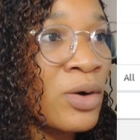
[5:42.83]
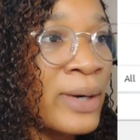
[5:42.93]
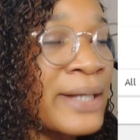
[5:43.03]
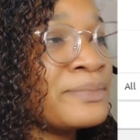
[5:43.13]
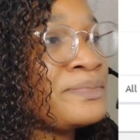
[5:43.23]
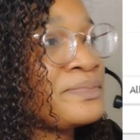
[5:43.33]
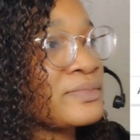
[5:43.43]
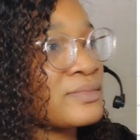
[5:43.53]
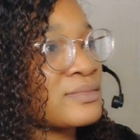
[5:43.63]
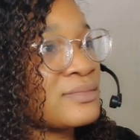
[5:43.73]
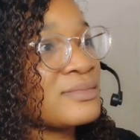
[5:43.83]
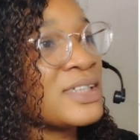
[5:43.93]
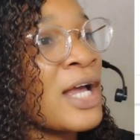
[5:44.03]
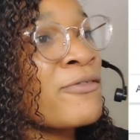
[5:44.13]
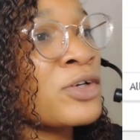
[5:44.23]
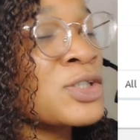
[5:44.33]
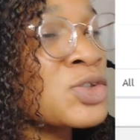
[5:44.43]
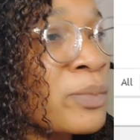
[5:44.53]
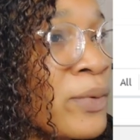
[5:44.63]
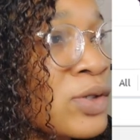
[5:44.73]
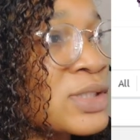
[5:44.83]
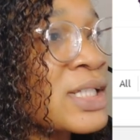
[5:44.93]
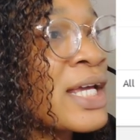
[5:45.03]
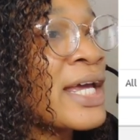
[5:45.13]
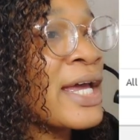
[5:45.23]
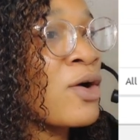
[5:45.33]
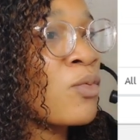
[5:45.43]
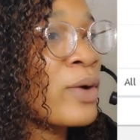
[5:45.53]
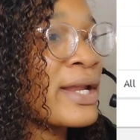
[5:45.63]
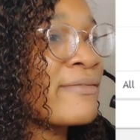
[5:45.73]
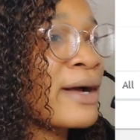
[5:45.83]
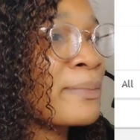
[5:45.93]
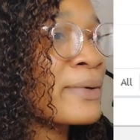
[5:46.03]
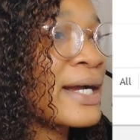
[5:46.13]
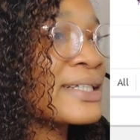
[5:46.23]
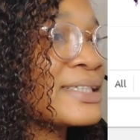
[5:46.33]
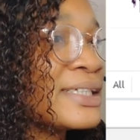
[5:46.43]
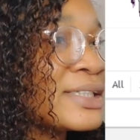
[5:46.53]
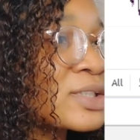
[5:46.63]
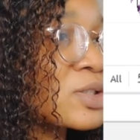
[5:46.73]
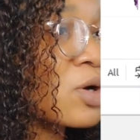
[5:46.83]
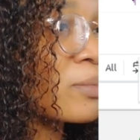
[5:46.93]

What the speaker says: All right. For the support, whenever price is